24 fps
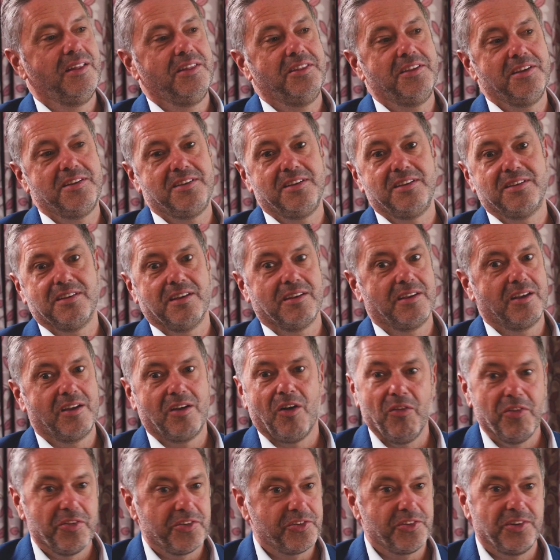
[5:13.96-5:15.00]
this is a
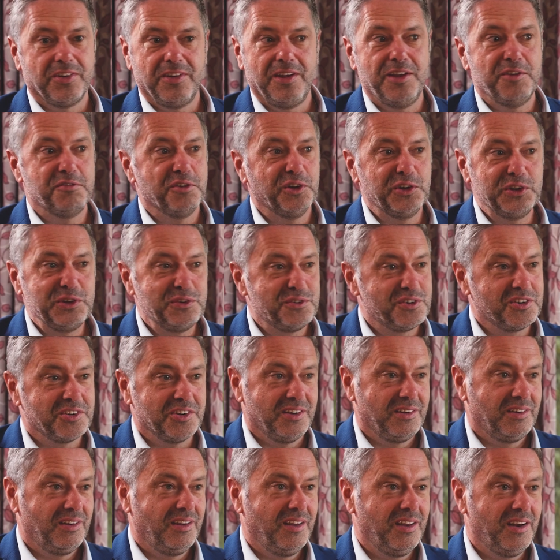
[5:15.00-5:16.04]
constant
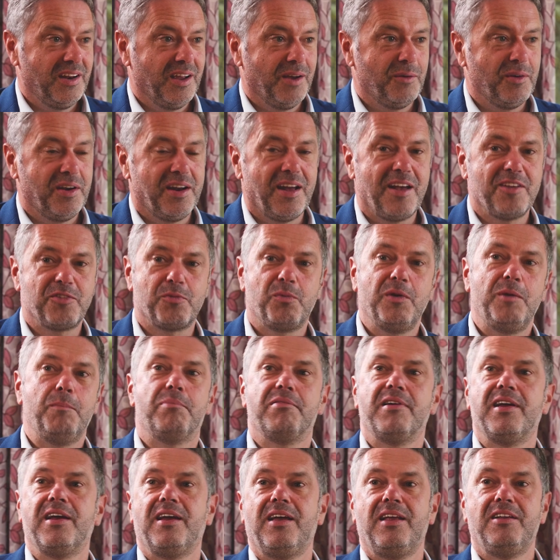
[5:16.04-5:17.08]
evolution, you know, and as we
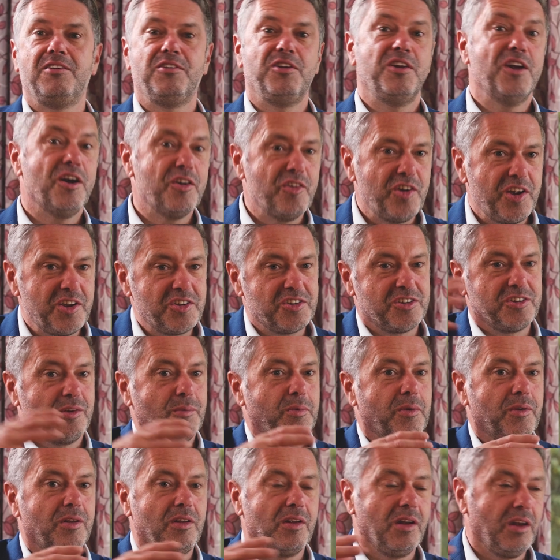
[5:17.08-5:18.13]
bring in Nourish to
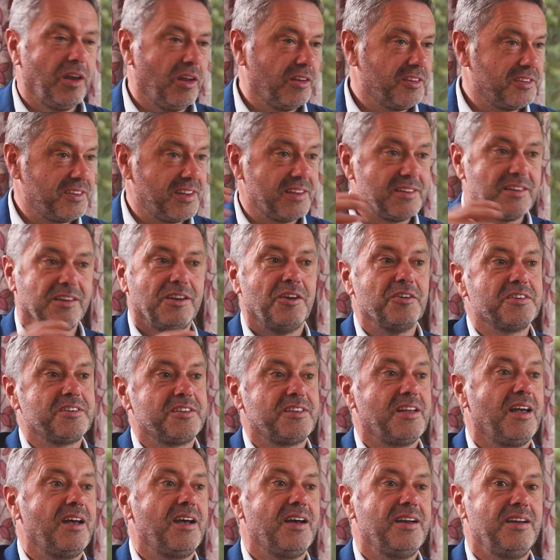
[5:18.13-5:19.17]
sit
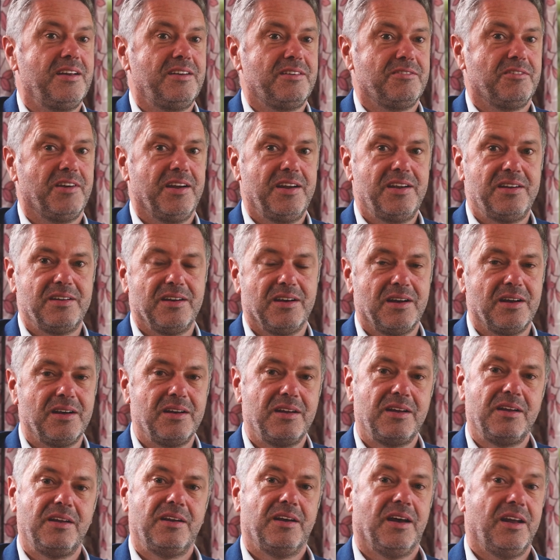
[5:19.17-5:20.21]
alongside Radar
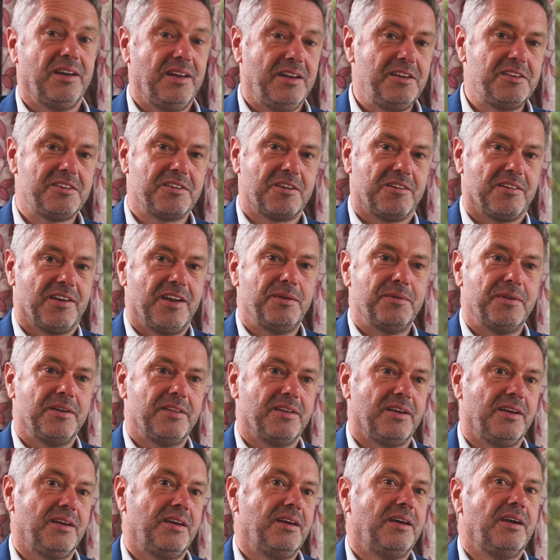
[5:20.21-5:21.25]
and integrate with
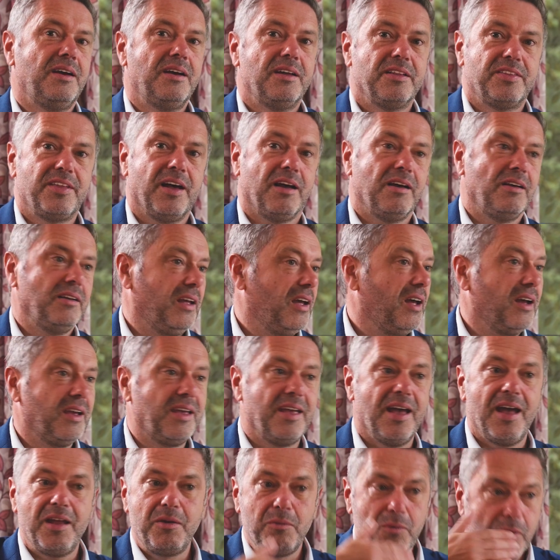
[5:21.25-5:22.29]
it, that
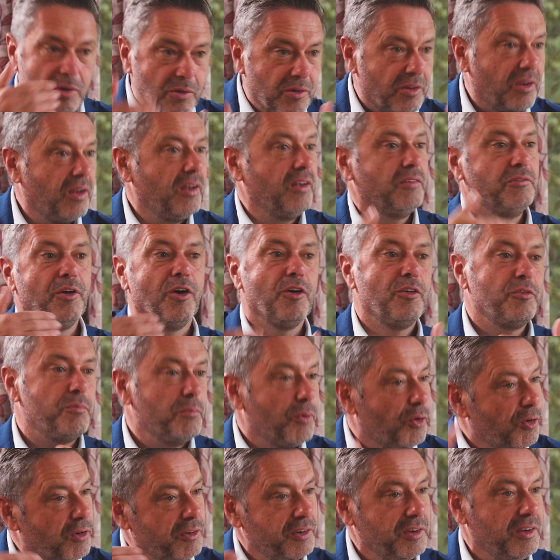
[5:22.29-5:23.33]
again will involve
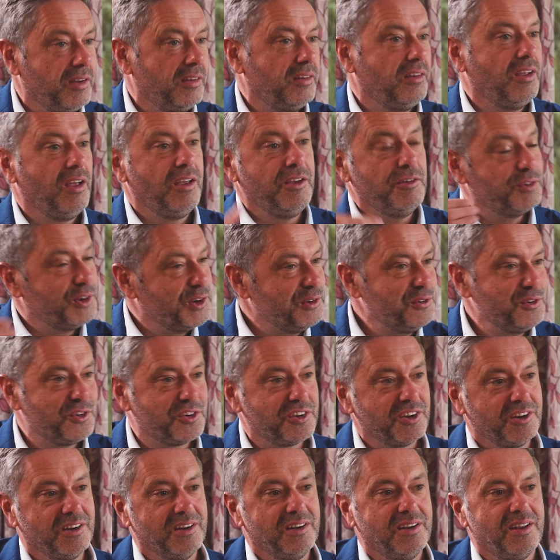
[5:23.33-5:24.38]
more
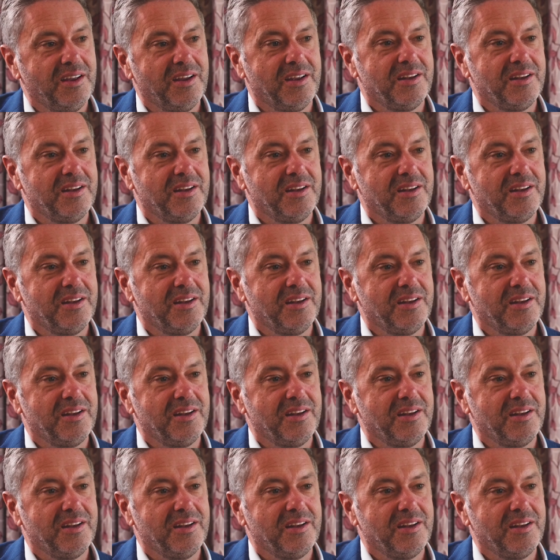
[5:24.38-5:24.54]
evolution.